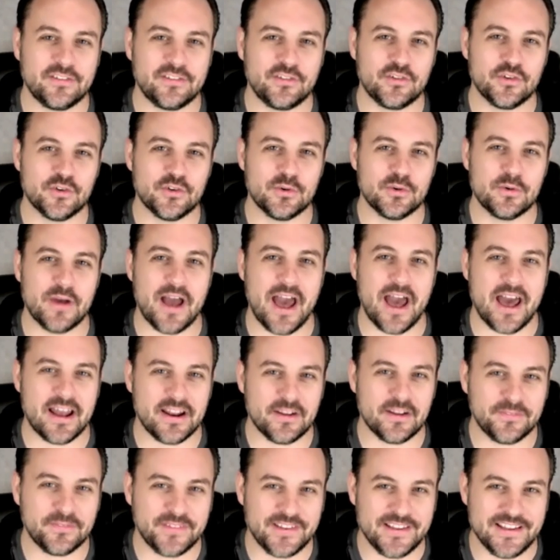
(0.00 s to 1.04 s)
to
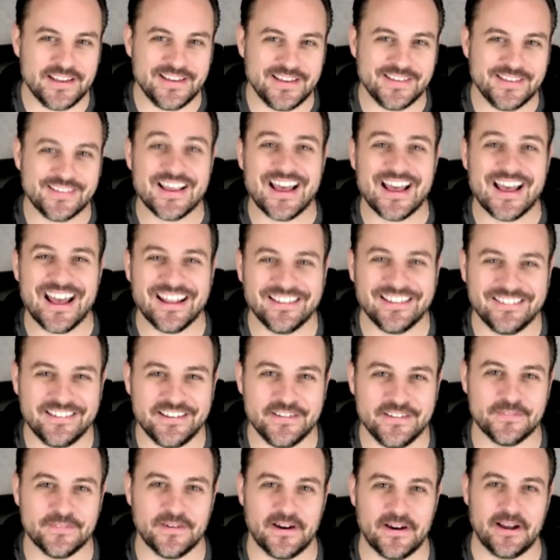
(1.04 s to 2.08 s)
NFTs and
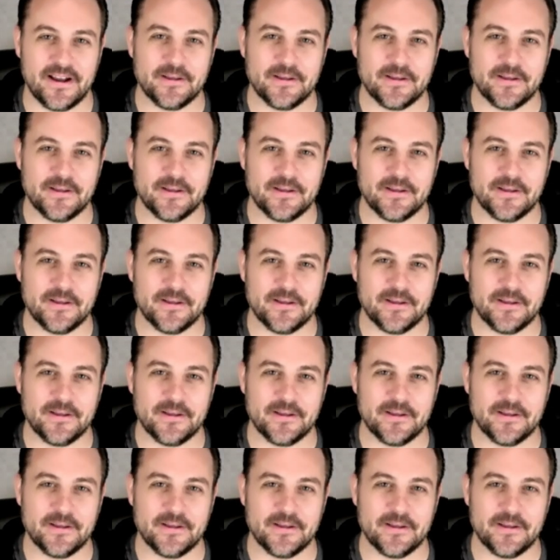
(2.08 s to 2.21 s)
DeFi.